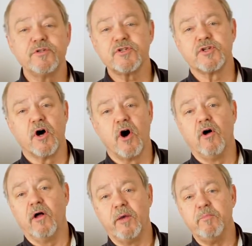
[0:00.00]

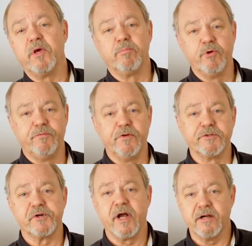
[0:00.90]
install a big blue
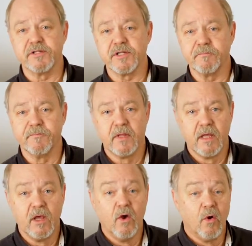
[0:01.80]
filter housing?
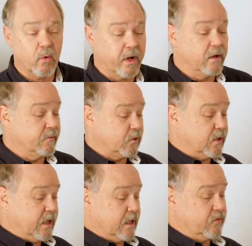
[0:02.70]
Well,
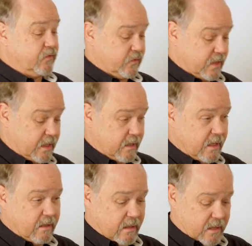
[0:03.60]
it's
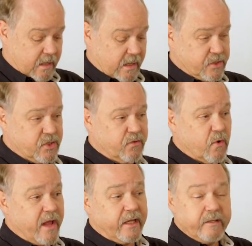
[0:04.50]
it's
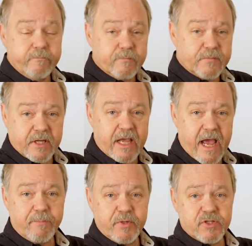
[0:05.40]
threaded, the
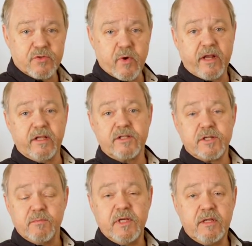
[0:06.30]
cap is threaded
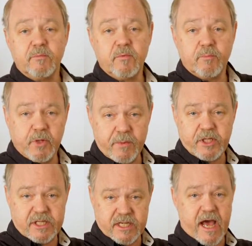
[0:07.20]
to meet
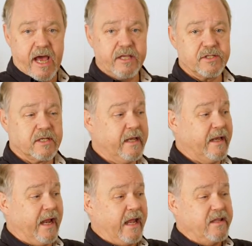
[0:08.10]
plumbing size.
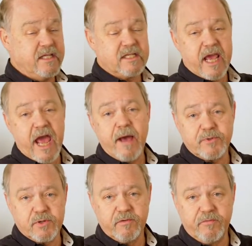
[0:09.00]
And these
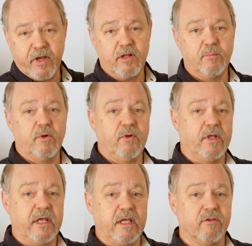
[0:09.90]
caps are available
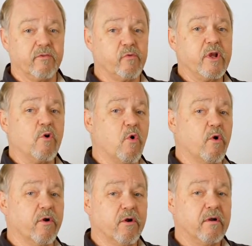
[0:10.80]
in three
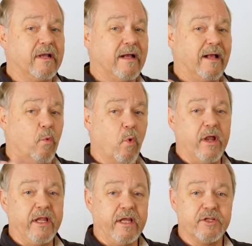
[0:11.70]
quarter,
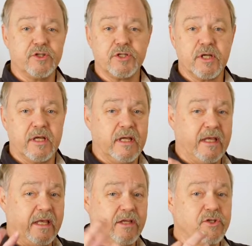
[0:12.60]
one inch,
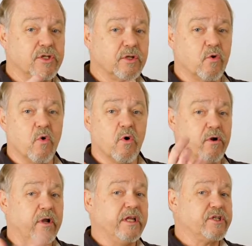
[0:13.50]
inch and a
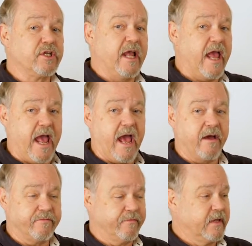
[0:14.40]
quarter, and inch and a
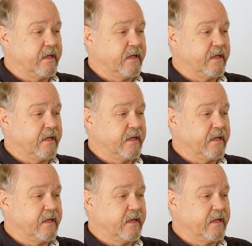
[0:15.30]
half